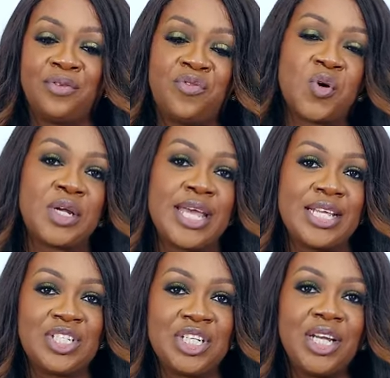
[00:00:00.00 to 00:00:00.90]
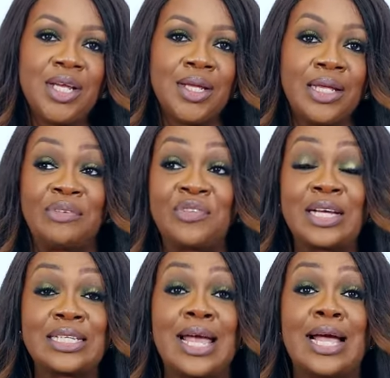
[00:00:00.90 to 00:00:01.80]
4 kg. In
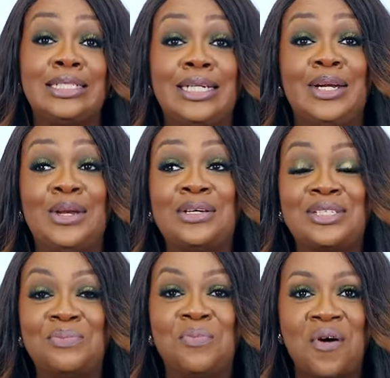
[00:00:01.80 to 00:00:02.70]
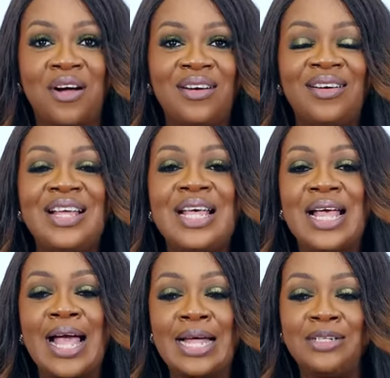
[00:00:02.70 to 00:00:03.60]
fact, I actually lost more
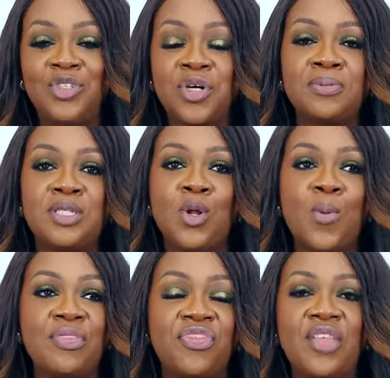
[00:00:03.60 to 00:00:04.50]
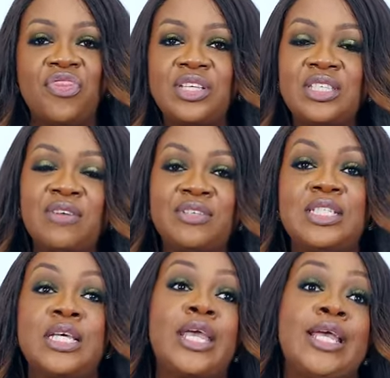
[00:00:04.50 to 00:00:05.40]
and dropped lower than the
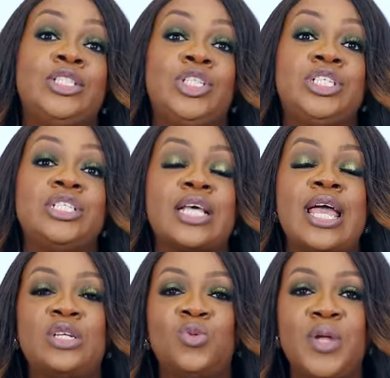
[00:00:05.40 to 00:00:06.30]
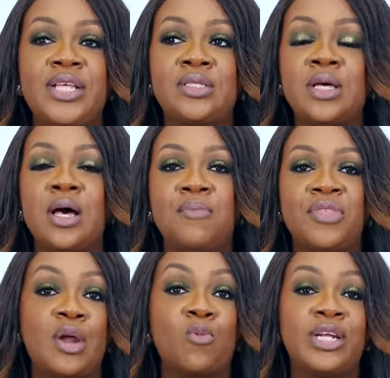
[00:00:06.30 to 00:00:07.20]
70 kg desired weight um,
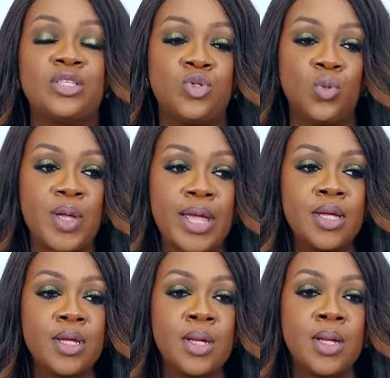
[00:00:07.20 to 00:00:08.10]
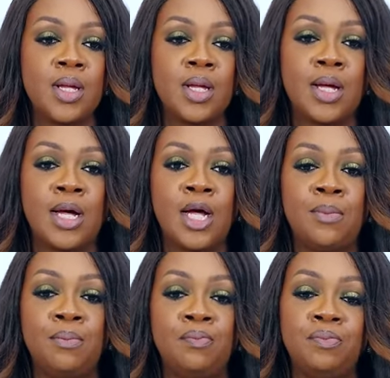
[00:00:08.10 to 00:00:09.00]
that I wanted to weigh.
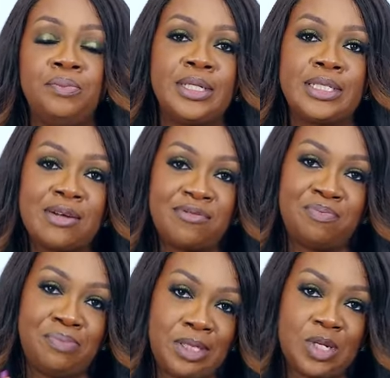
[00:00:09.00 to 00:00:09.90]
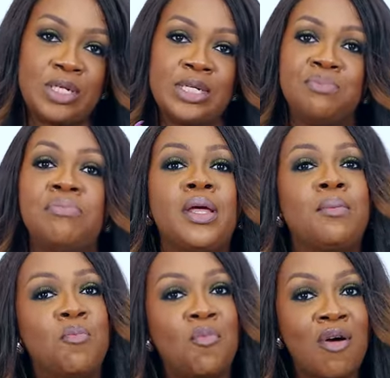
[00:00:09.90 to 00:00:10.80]
Um, but I've put on a
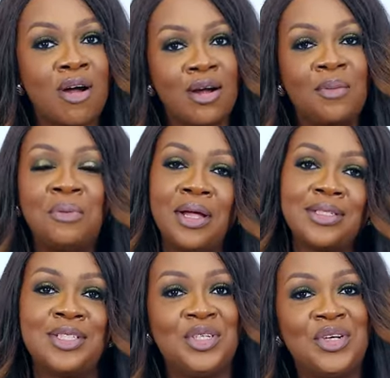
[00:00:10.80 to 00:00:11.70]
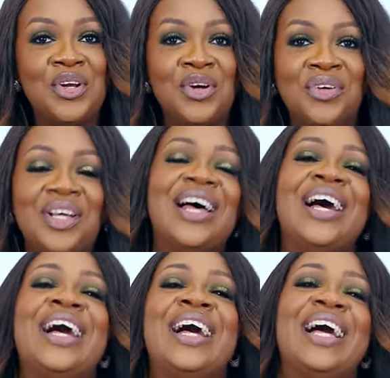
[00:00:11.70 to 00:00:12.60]
bit more, but you know.
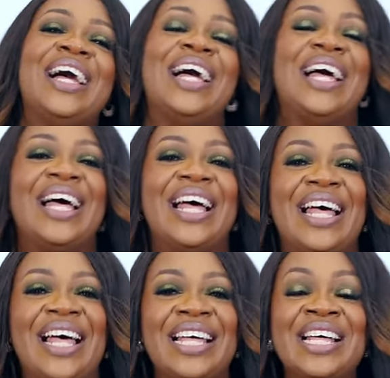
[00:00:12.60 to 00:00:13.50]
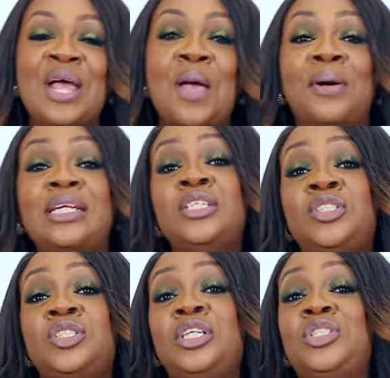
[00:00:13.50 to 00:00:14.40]
but in,
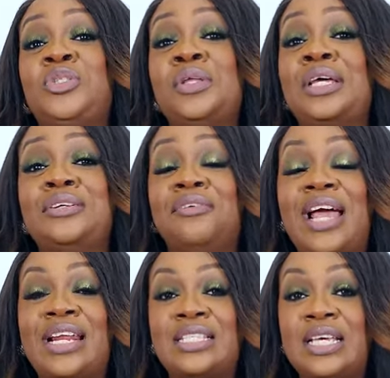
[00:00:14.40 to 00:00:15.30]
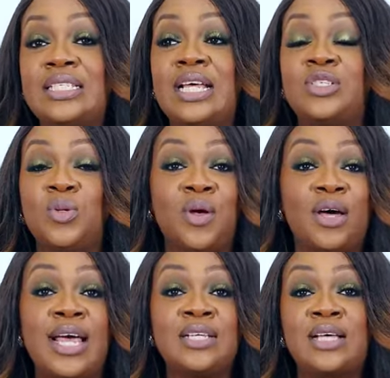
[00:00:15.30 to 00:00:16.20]
the truth and the reality is that, to be
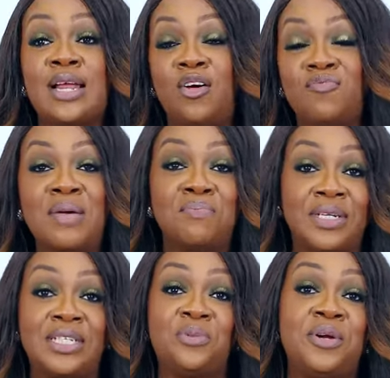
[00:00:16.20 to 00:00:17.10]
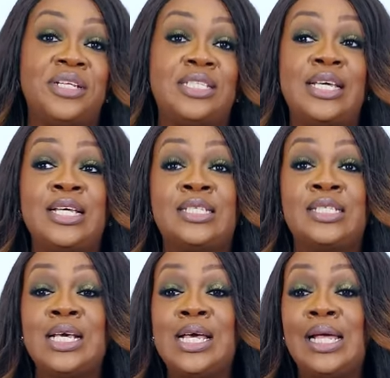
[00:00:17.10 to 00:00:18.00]
honest, I love my body the way it
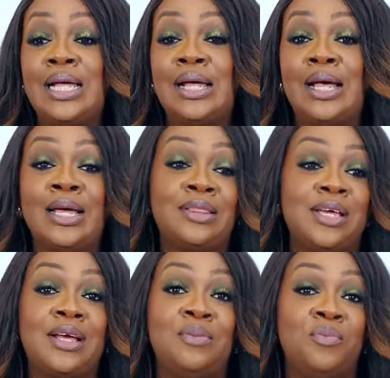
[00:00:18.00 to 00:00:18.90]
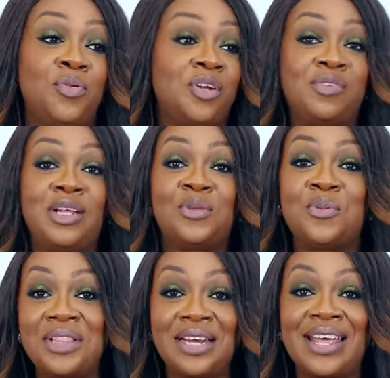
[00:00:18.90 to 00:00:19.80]
is. I think I'm beautiful in the
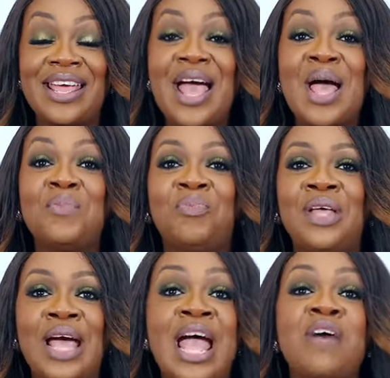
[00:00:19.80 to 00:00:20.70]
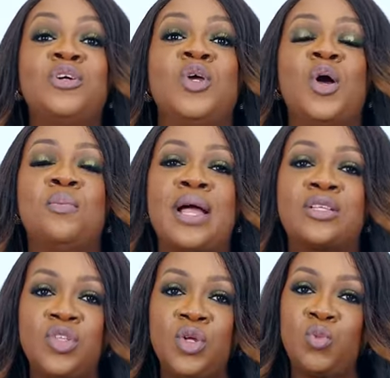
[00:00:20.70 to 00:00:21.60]
way that I am. I haven't gone
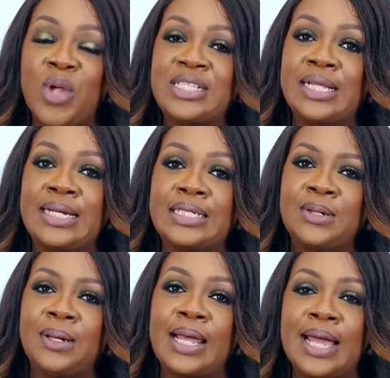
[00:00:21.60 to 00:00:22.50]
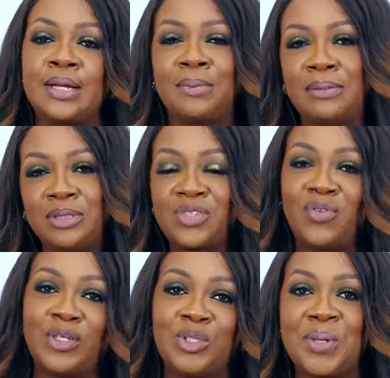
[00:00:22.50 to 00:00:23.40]
back to the weight that I did not like, but I'm just
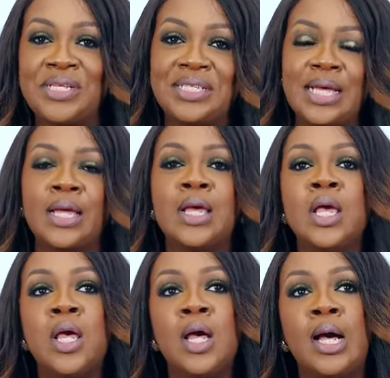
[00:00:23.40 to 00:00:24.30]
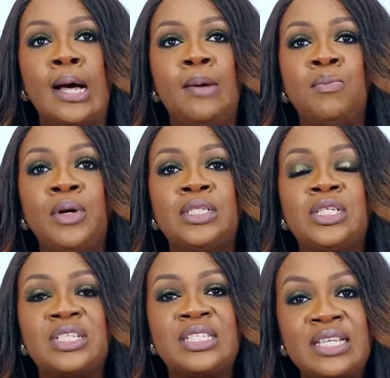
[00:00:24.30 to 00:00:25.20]
fluctuating. Um, but
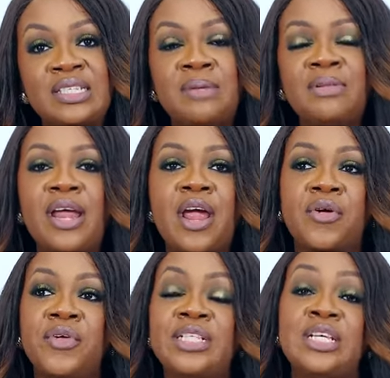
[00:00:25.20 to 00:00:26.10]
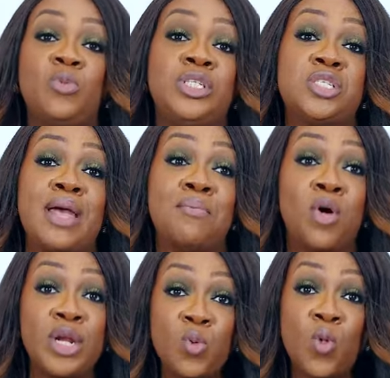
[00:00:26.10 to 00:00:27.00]
the system that I created, which is my
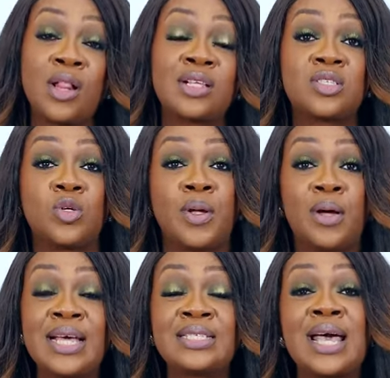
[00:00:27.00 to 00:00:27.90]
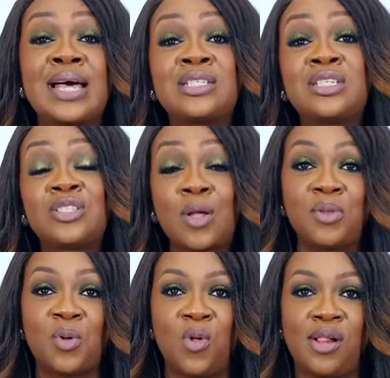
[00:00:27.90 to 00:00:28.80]
morning walk, to be honest, I had to
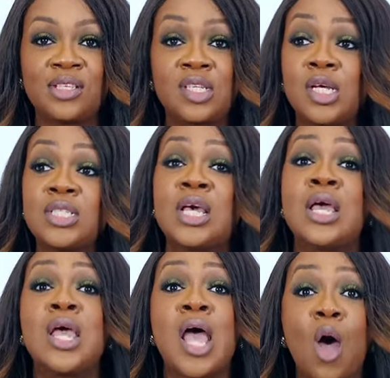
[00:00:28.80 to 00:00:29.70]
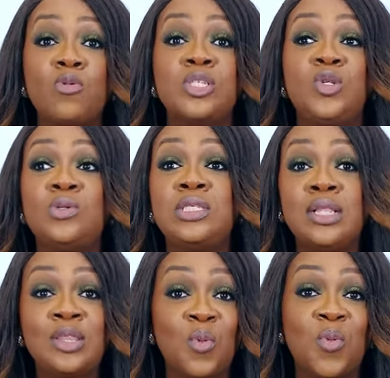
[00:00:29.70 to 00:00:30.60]
stop the walks because I was
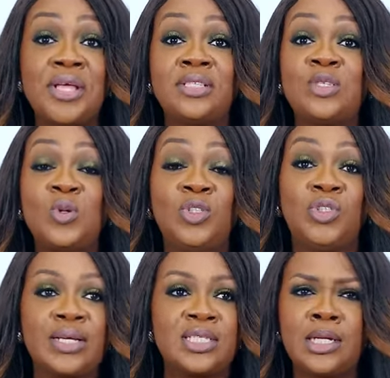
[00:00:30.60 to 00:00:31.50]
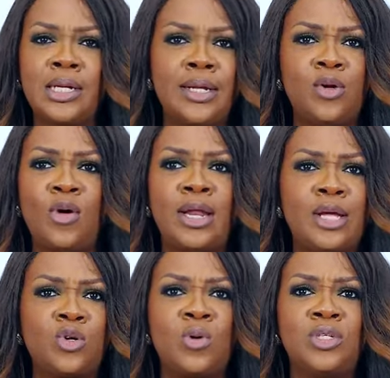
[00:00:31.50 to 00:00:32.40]
losing the weight so drastically. No, and
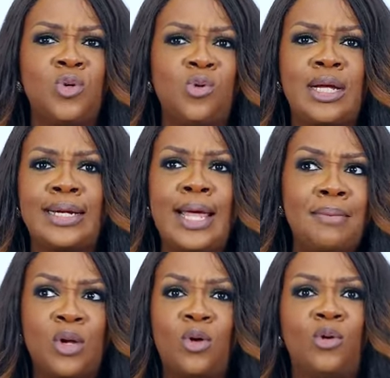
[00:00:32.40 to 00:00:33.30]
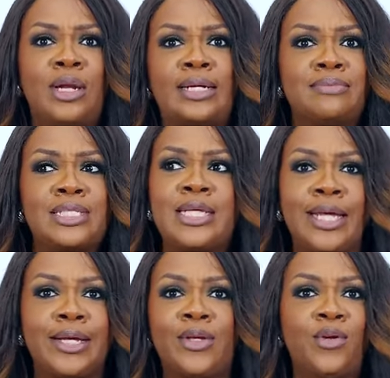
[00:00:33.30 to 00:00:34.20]
I don't want to look anemic or look like I'm
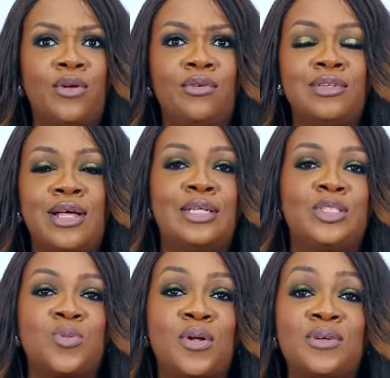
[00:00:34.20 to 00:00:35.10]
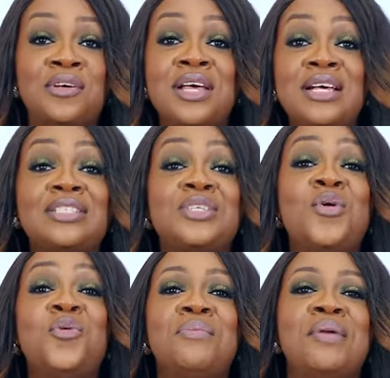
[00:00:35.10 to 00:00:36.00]
sick, you know. I just want to
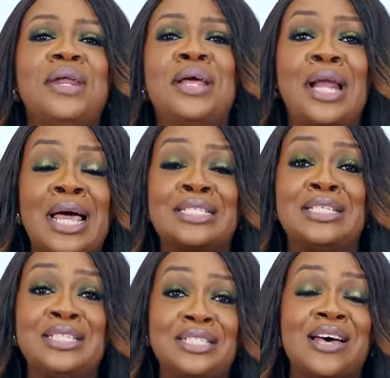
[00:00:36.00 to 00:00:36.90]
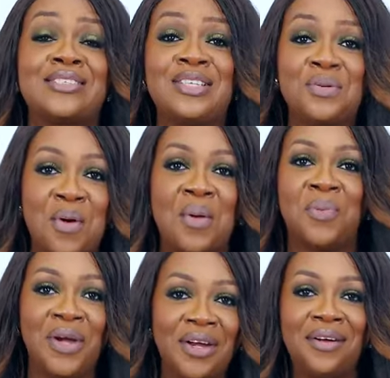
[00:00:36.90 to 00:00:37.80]
still remain a classy, sassy
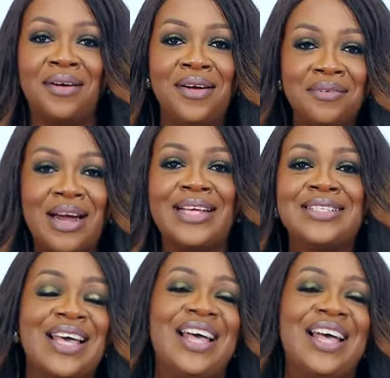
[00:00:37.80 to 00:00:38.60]
mompreneur, right?